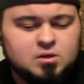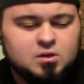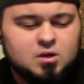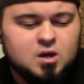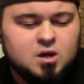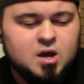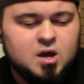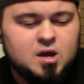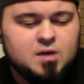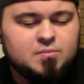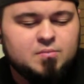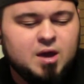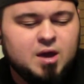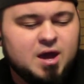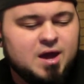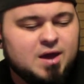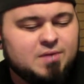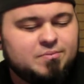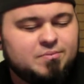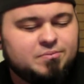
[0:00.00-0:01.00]

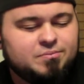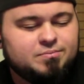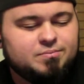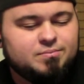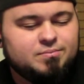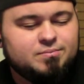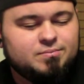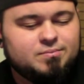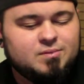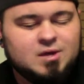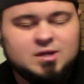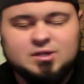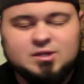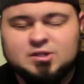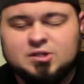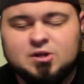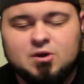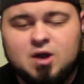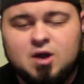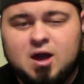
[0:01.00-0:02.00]
I just
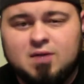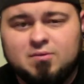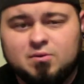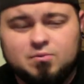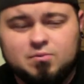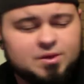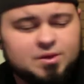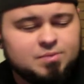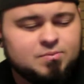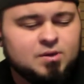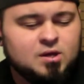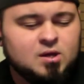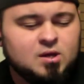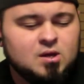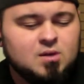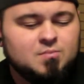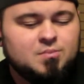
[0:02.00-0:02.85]
don't have it with me.